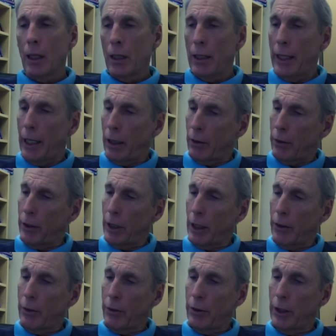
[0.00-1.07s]
Now, the
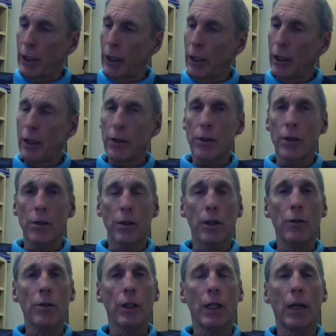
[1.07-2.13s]
other thing is
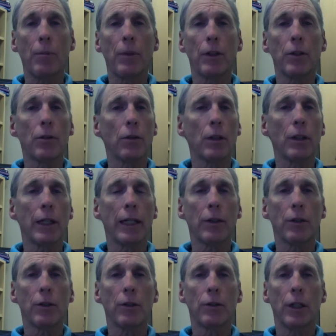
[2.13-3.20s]
there's a couple of short
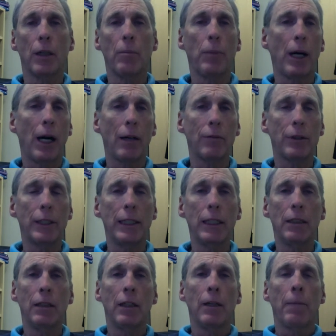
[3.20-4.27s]
lectures on poverty.